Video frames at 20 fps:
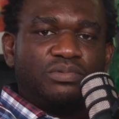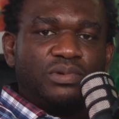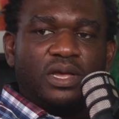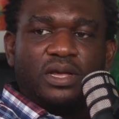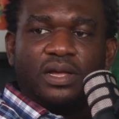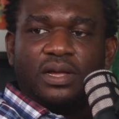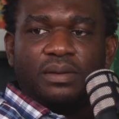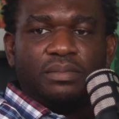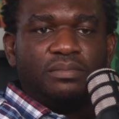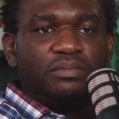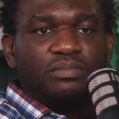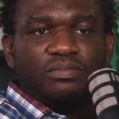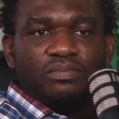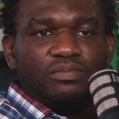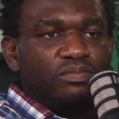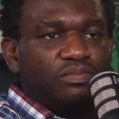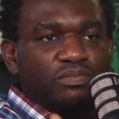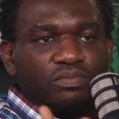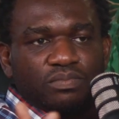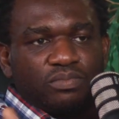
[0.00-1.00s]
Um,
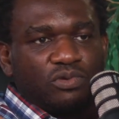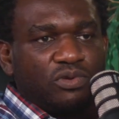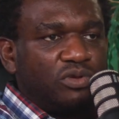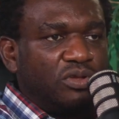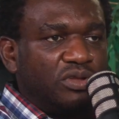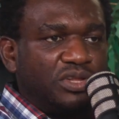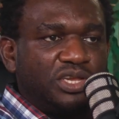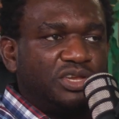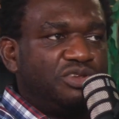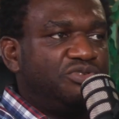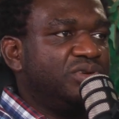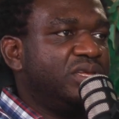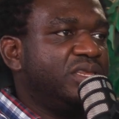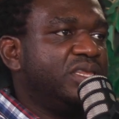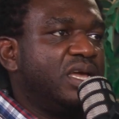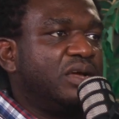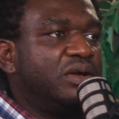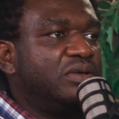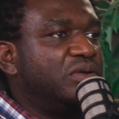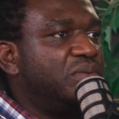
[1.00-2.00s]
Considering
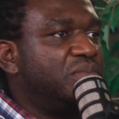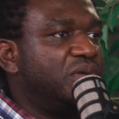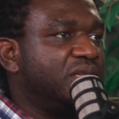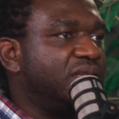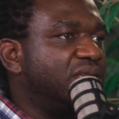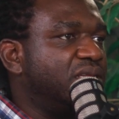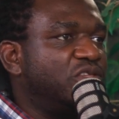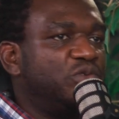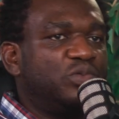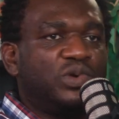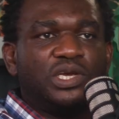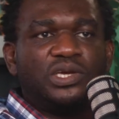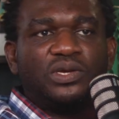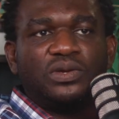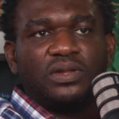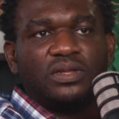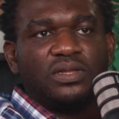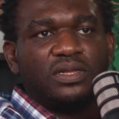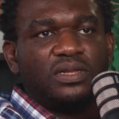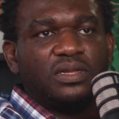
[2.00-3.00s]
the economic
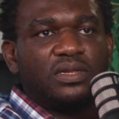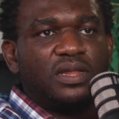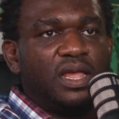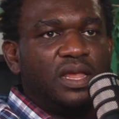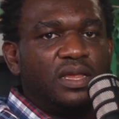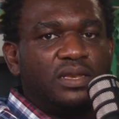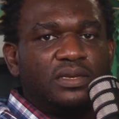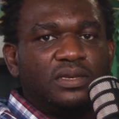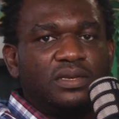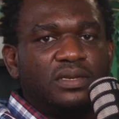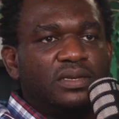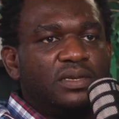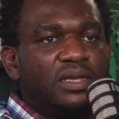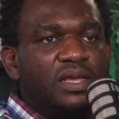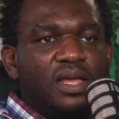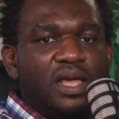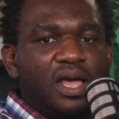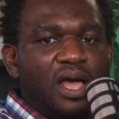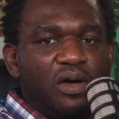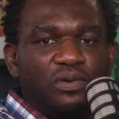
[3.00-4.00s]
situations and
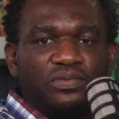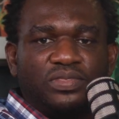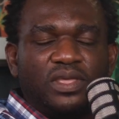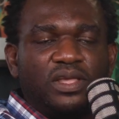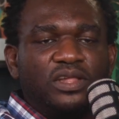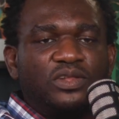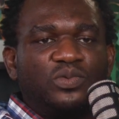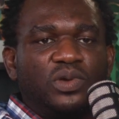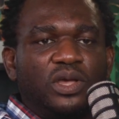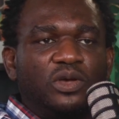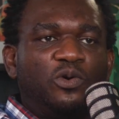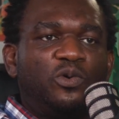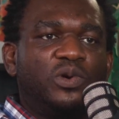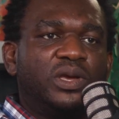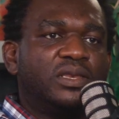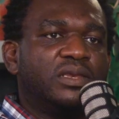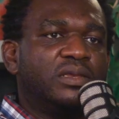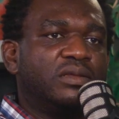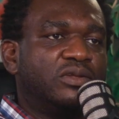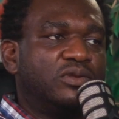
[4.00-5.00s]
how things were
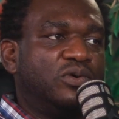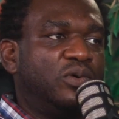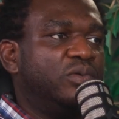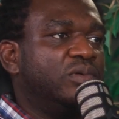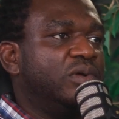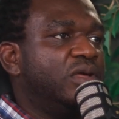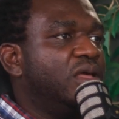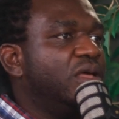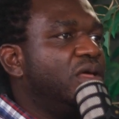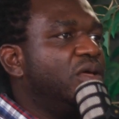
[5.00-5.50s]
going. So